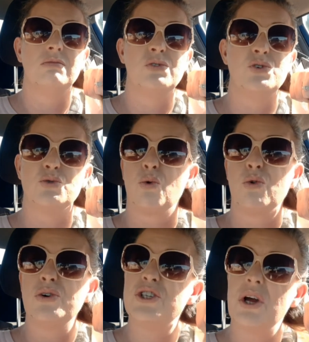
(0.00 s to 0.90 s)

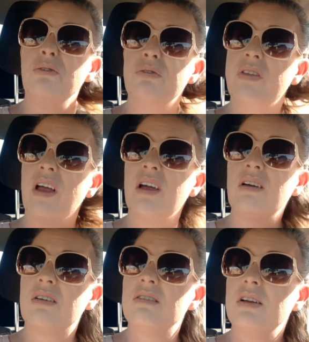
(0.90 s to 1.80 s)
drawer shelf
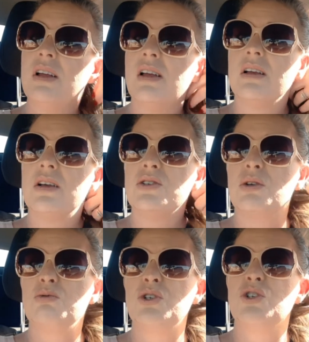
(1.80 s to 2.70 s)
thing because
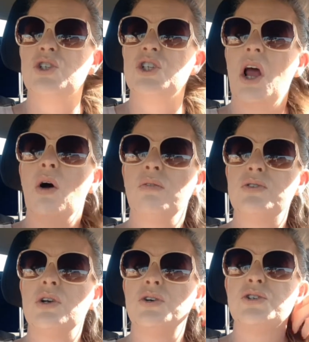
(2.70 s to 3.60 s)
those
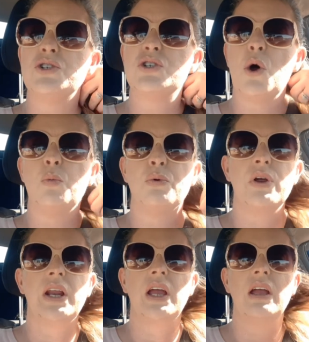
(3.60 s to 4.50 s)
shelves are so
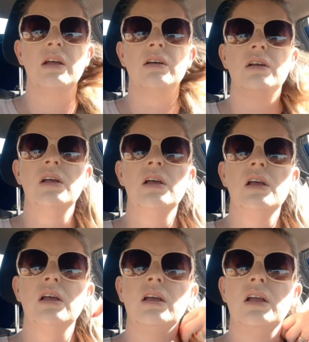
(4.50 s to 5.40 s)
pretty.
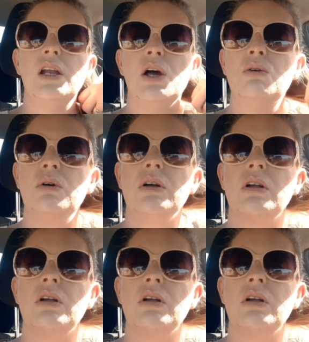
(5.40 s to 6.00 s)
You know,